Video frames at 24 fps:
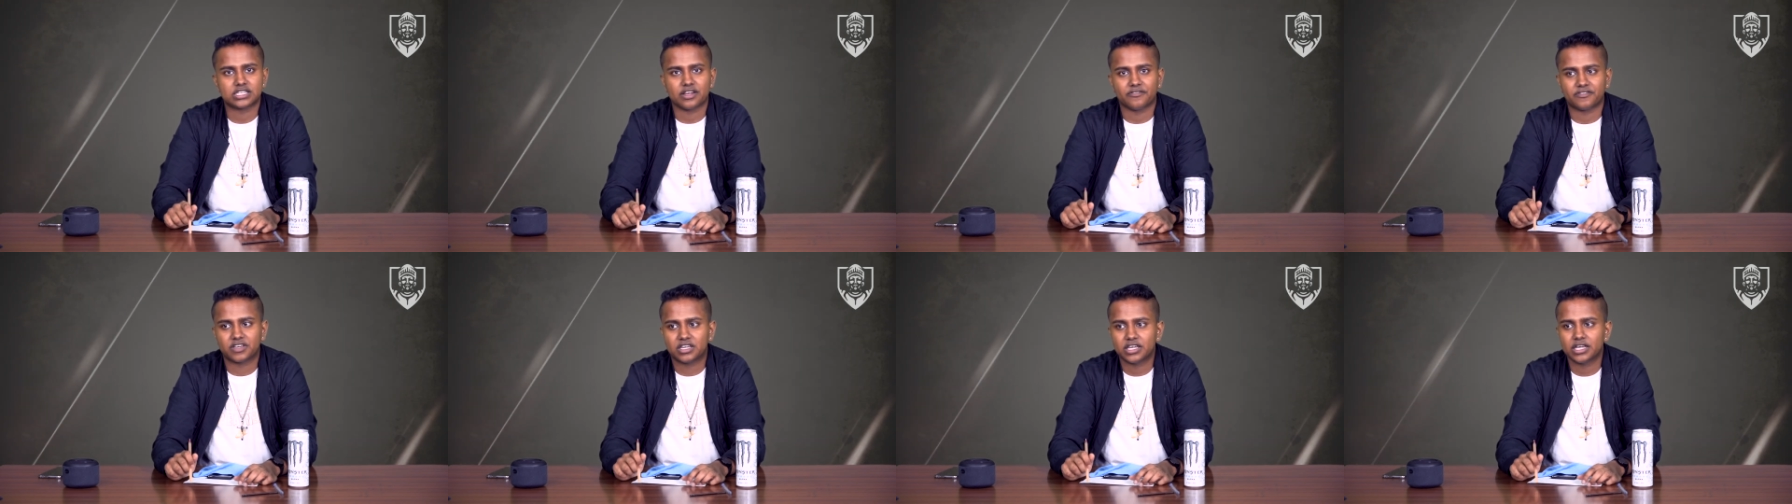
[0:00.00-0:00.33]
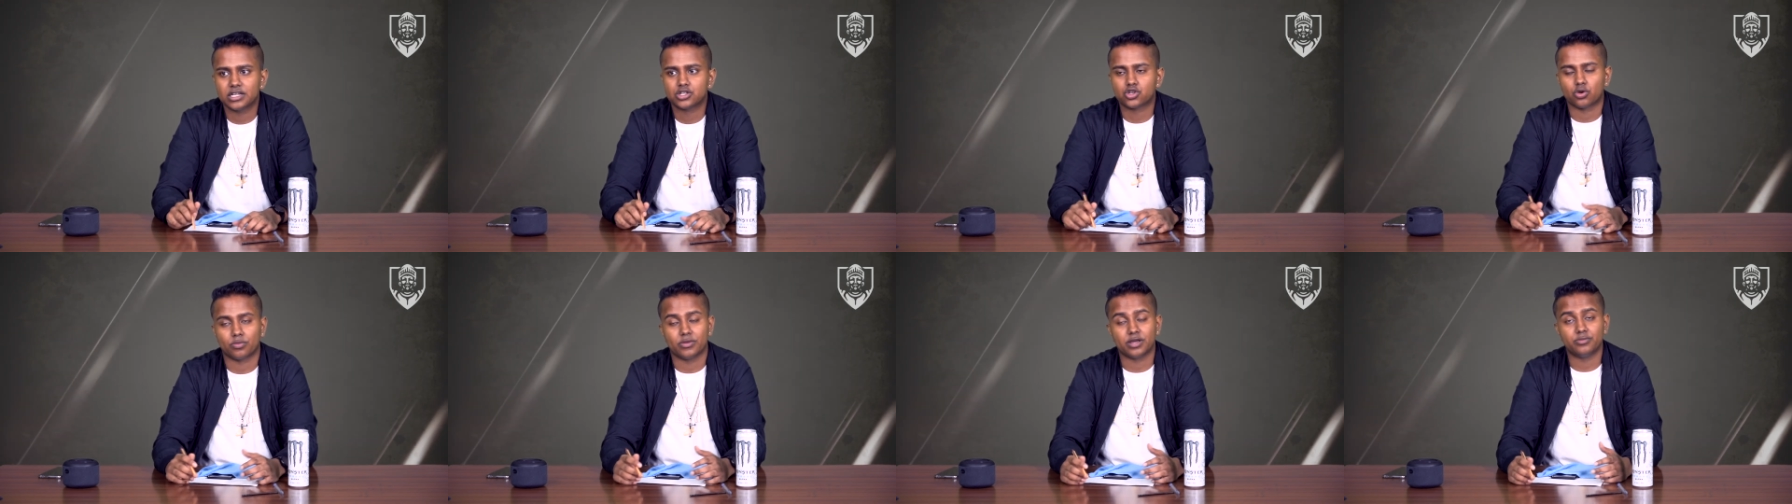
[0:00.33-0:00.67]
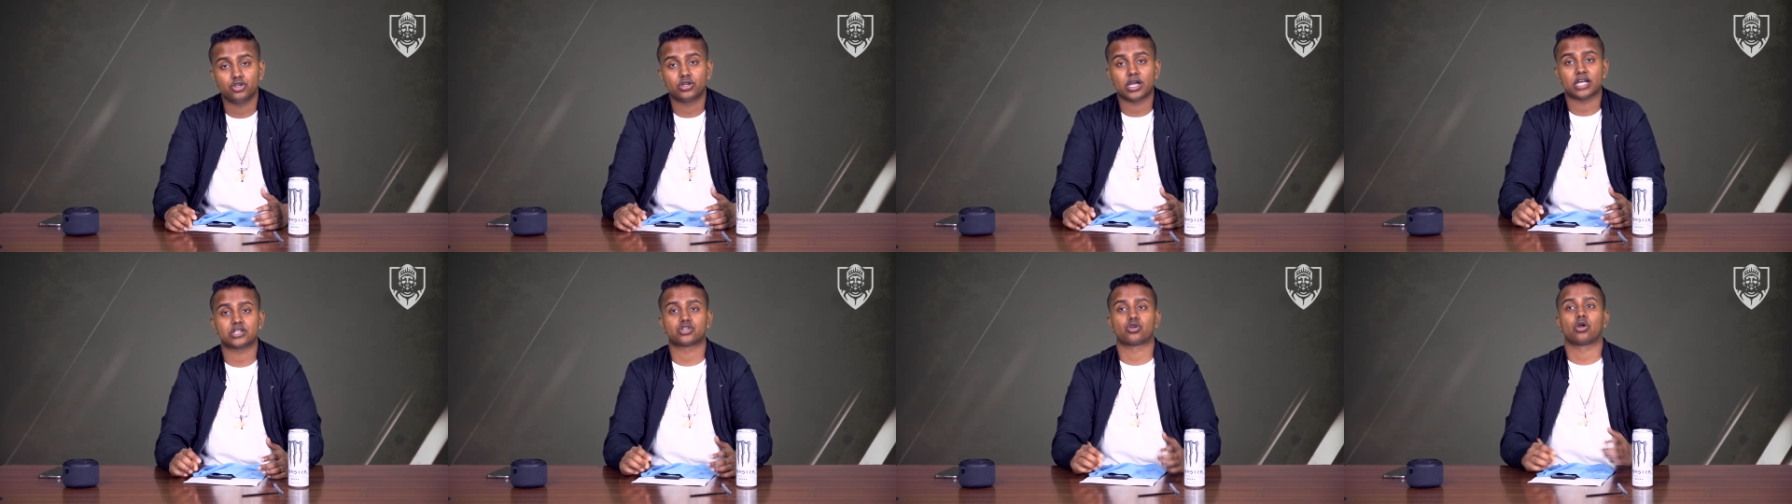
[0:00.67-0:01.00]
have kids or maybe
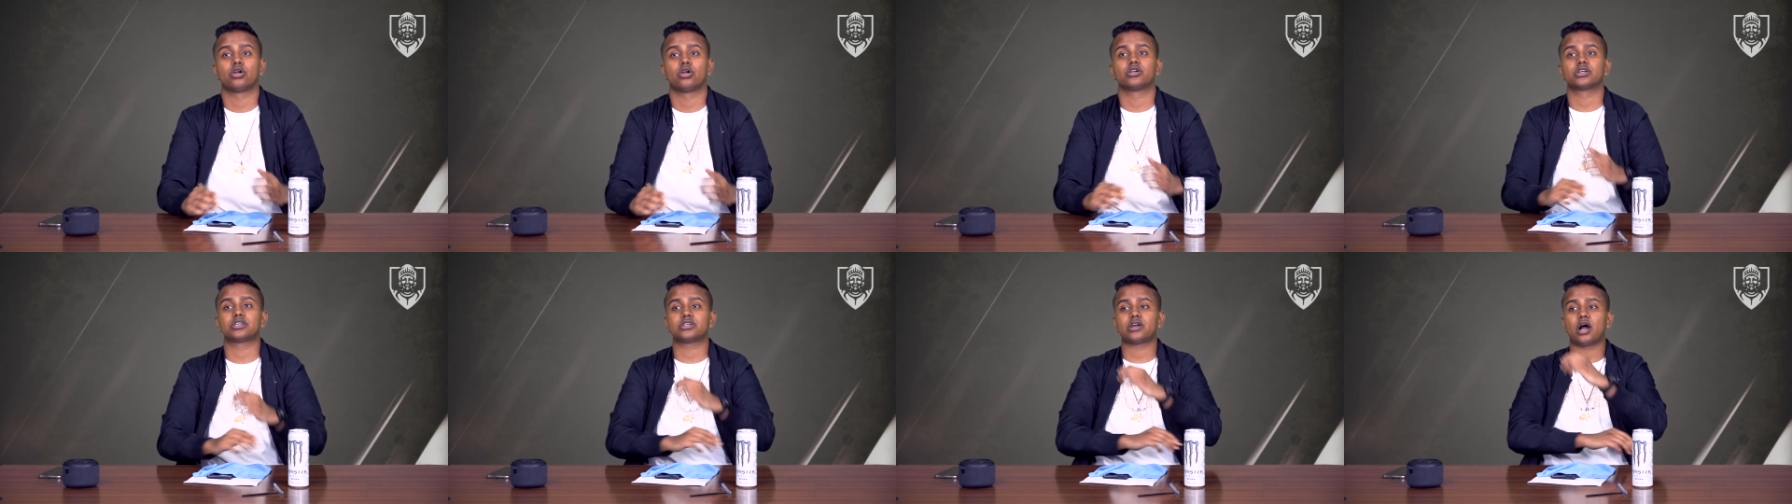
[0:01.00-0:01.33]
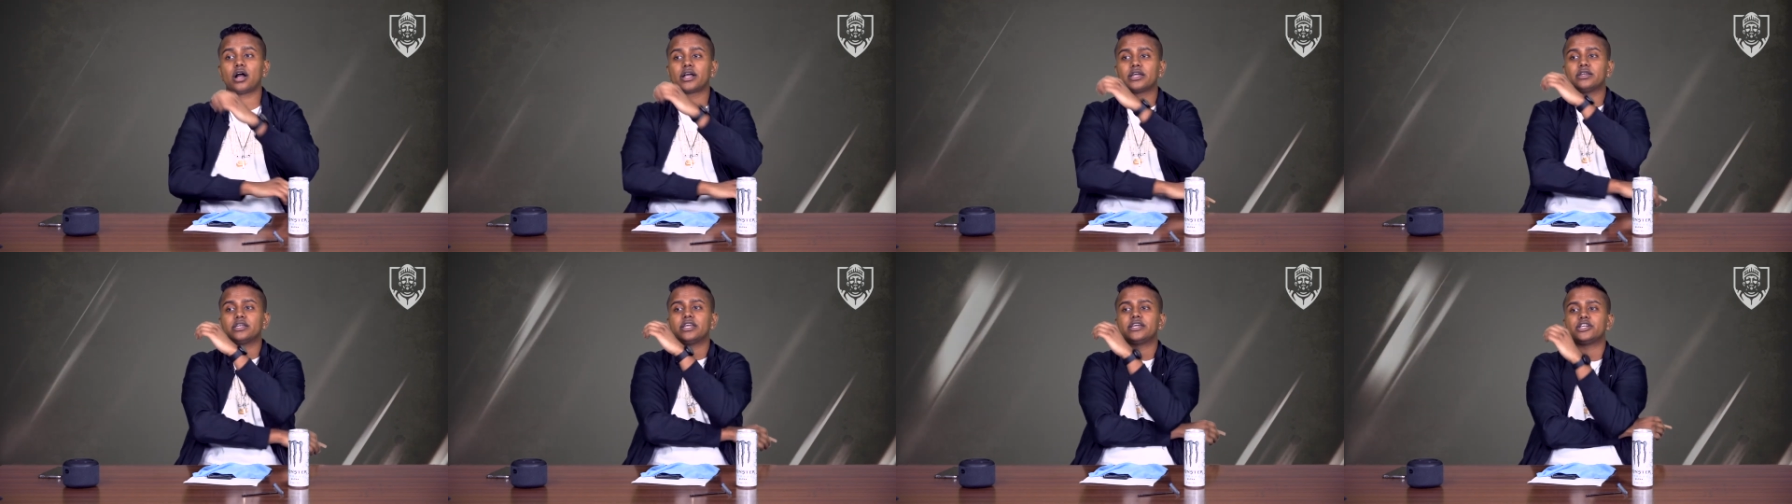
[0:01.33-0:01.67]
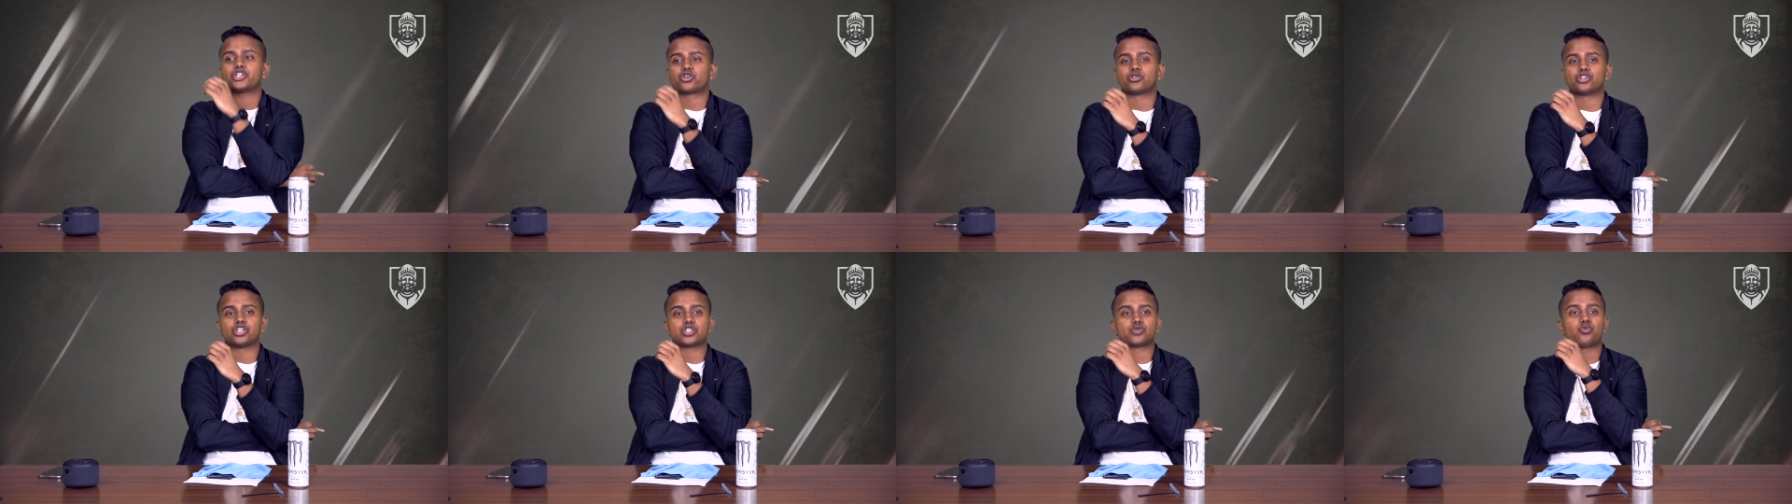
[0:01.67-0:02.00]
you guys are all young in
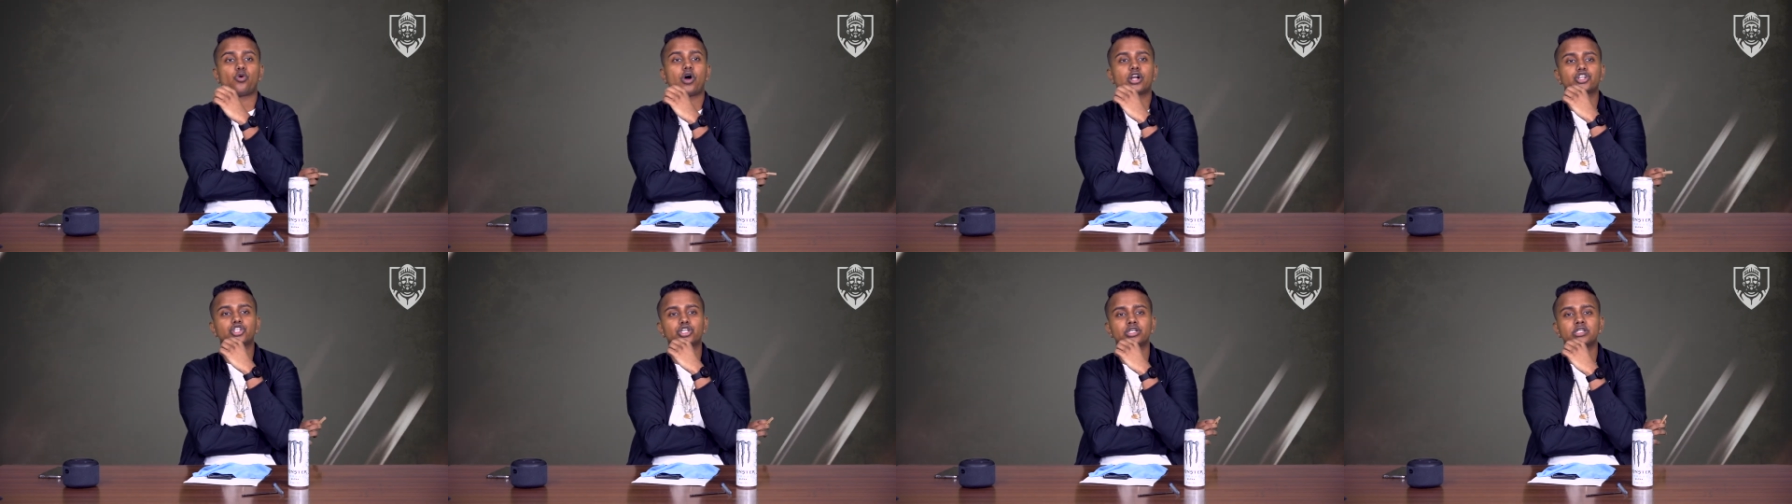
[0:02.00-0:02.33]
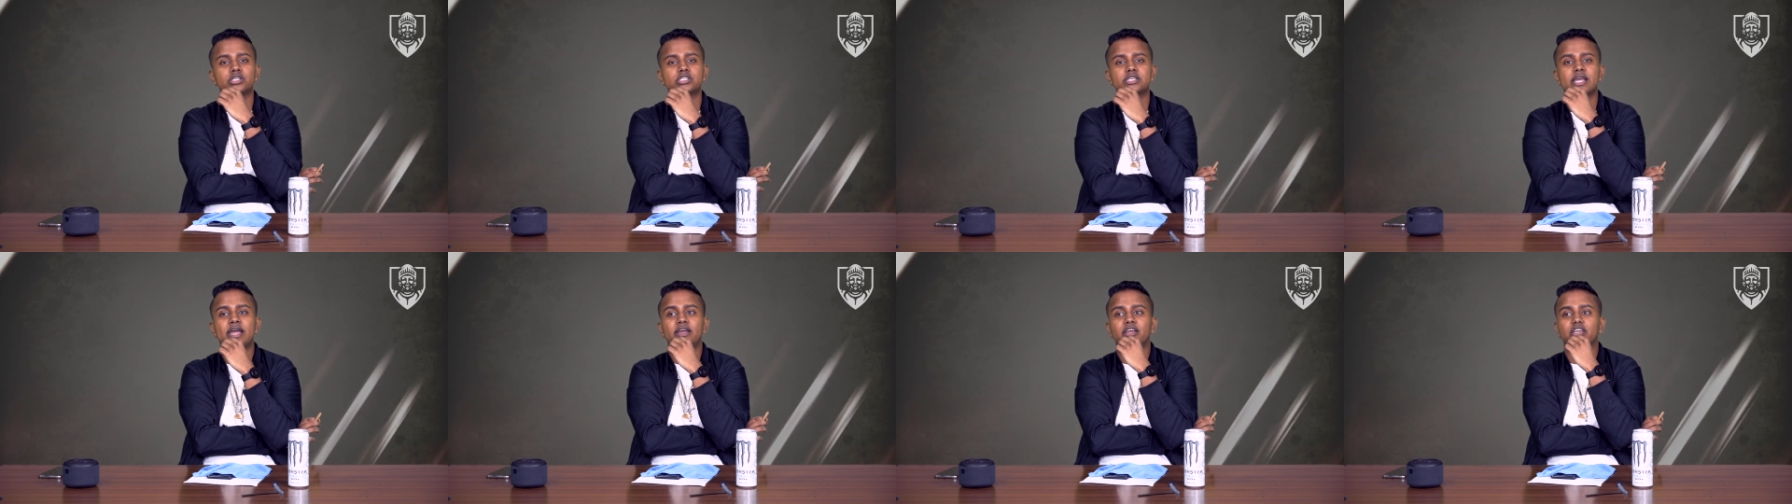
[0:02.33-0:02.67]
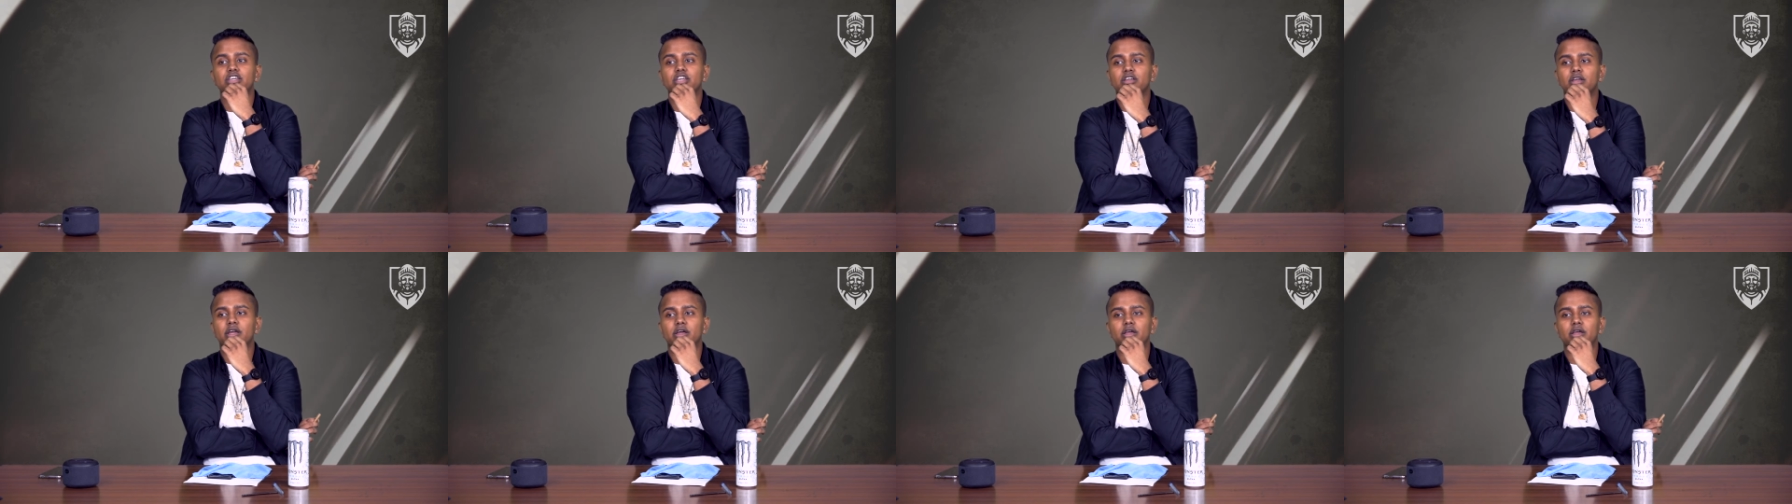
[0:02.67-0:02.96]
nature just watching this. Uh,